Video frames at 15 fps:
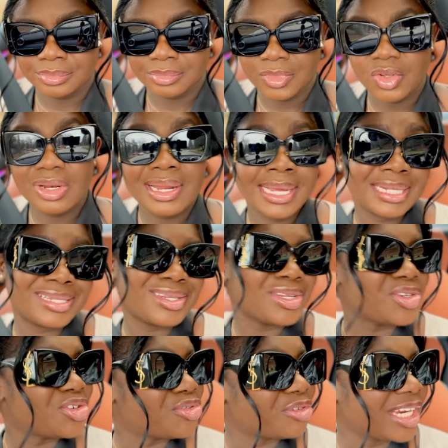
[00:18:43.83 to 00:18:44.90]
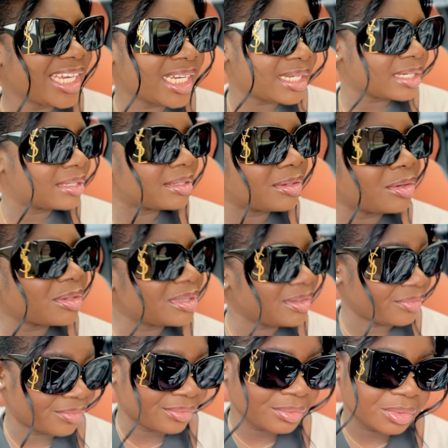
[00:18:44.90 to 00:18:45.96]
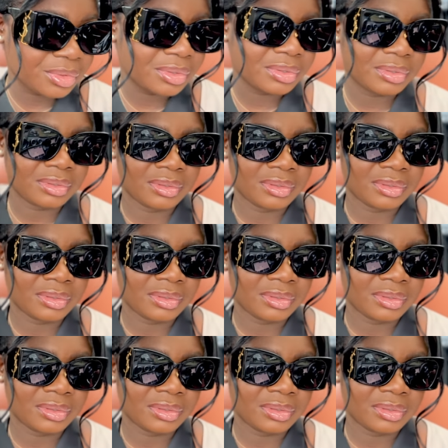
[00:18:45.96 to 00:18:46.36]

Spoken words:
You liked the drink. Not the food.